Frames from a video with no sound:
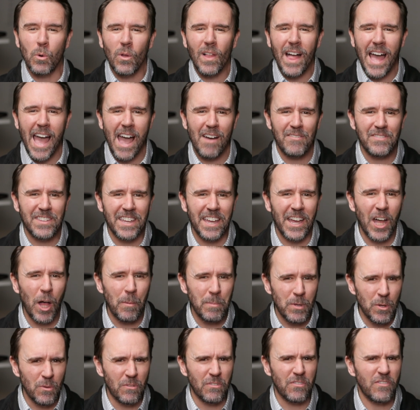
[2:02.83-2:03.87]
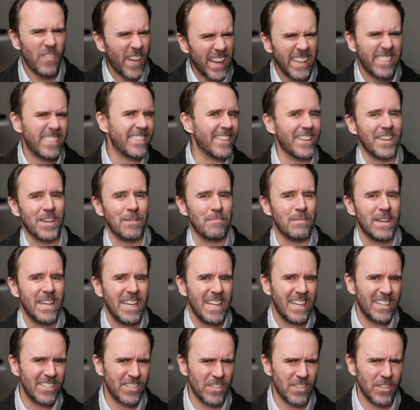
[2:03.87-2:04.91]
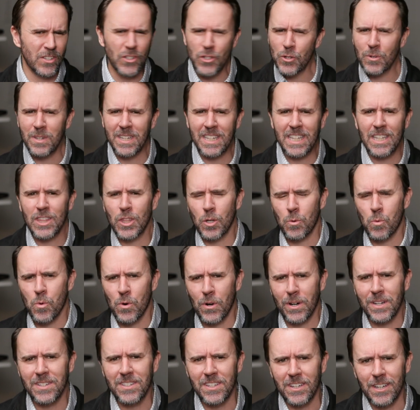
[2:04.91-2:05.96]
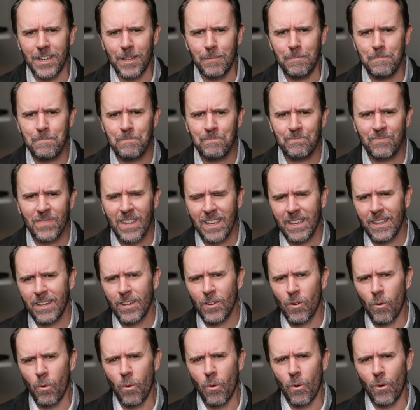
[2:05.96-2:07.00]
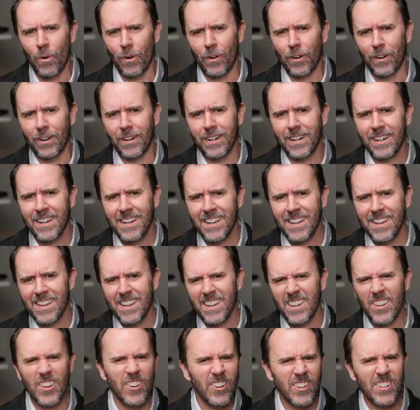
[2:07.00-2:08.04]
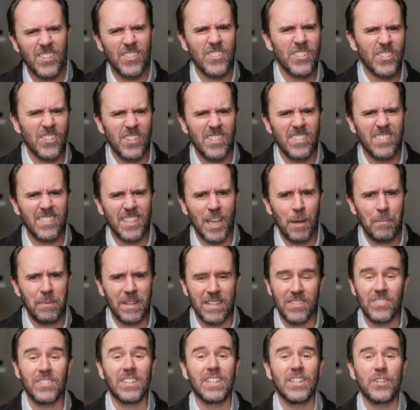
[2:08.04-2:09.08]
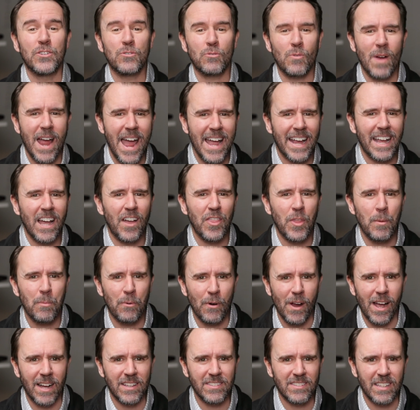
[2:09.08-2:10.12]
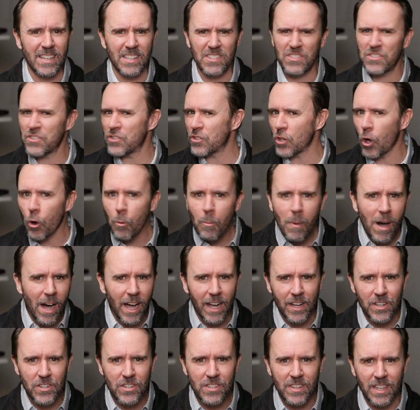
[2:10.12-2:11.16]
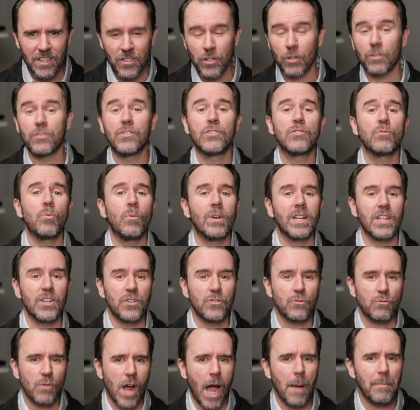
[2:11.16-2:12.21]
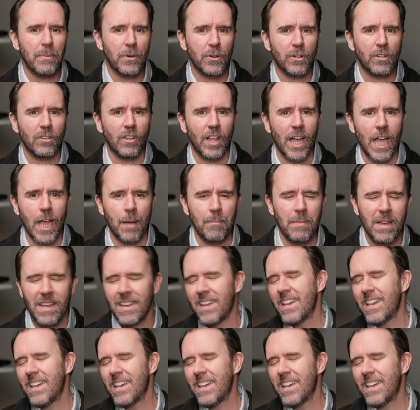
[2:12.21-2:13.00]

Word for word: we'll have to help you fight them so that you can get the work done. Or your insurance company is going to drag out the process so much that you'll just want to drop your claim